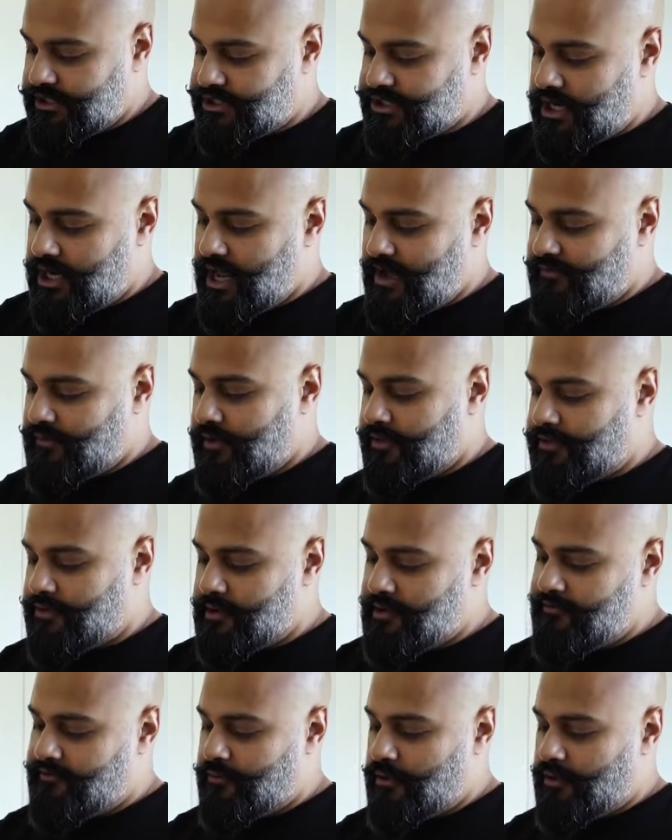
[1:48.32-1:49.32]
start off with
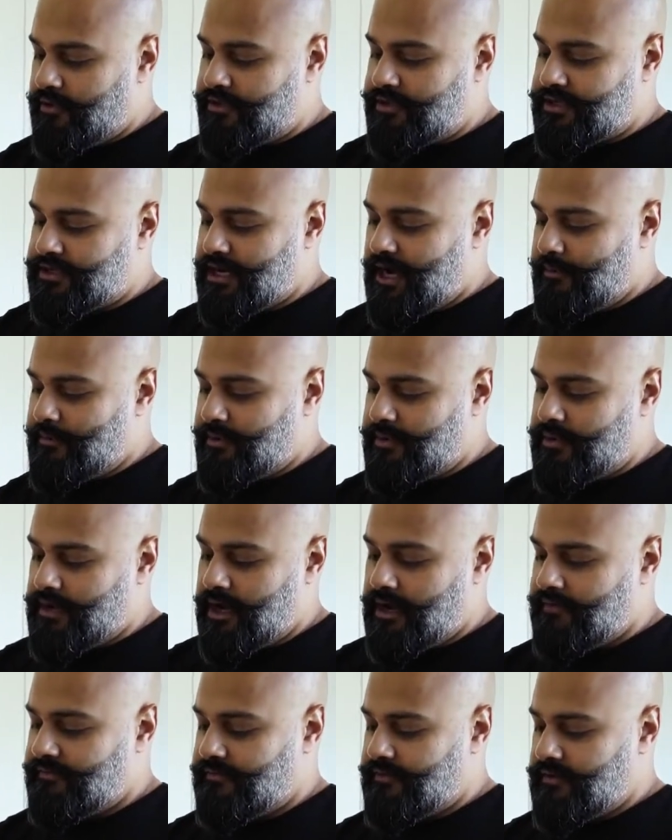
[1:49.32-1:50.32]
3/4 cup
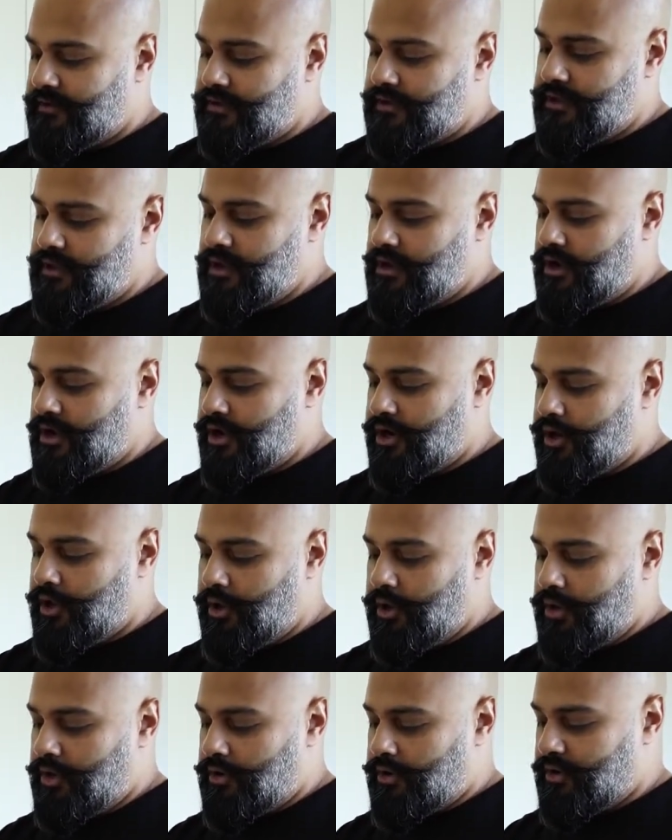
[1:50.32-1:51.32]
of
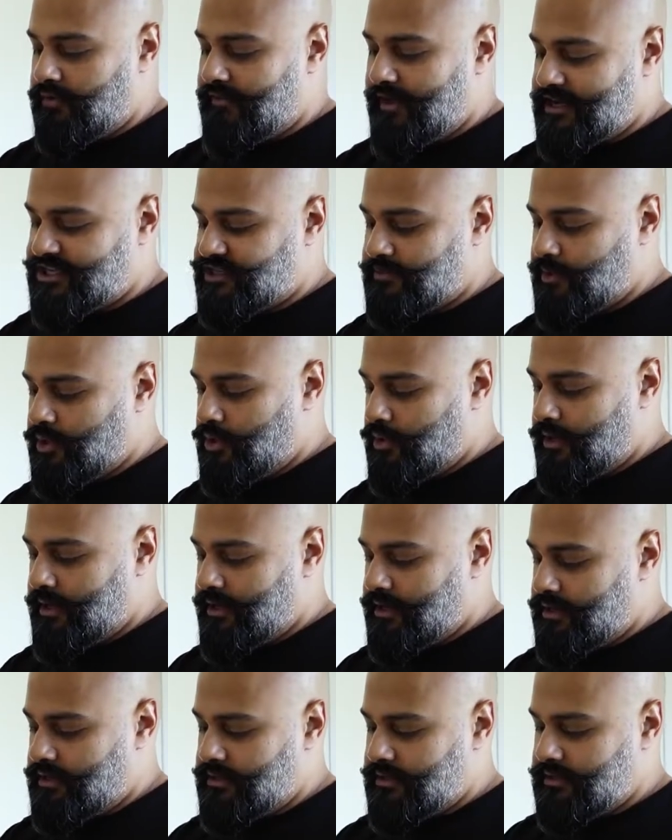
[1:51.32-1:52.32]
canola or vegetable oil.